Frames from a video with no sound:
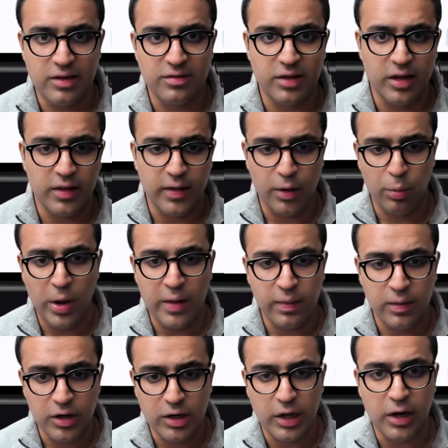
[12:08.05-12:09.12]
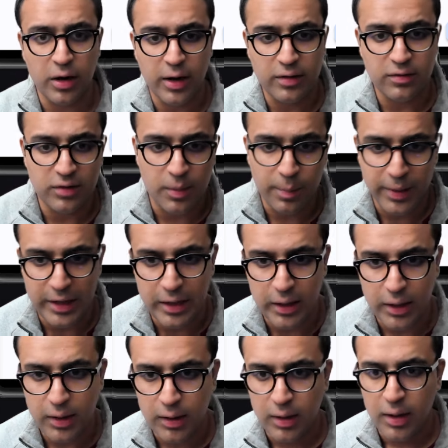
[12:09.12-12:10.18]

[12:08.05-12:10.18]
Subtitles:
say that when the ticker gets completed,